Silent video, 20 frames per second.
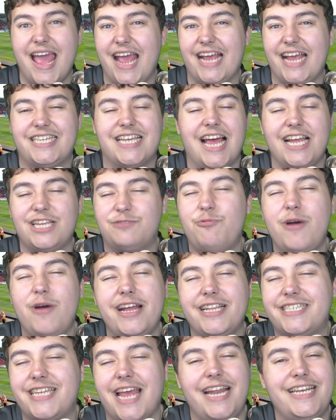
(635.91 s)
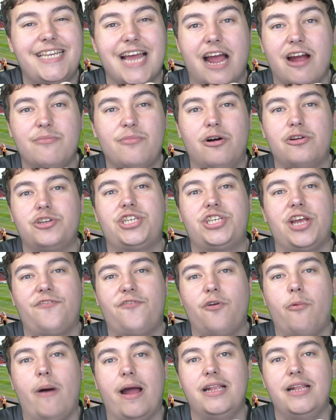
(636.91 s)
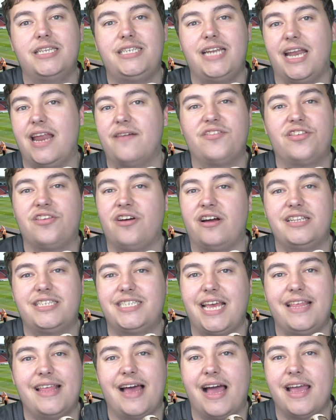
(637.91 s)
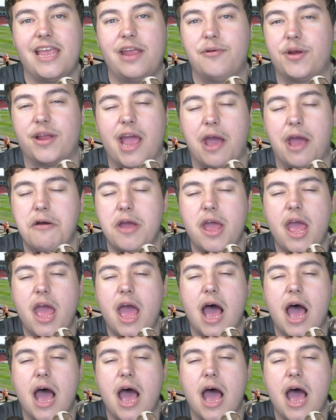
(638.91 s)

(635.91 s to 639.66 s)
It's, it's weird saying Darren Moore at Sheffield Wednesday. I never thought I'd say that a year ago.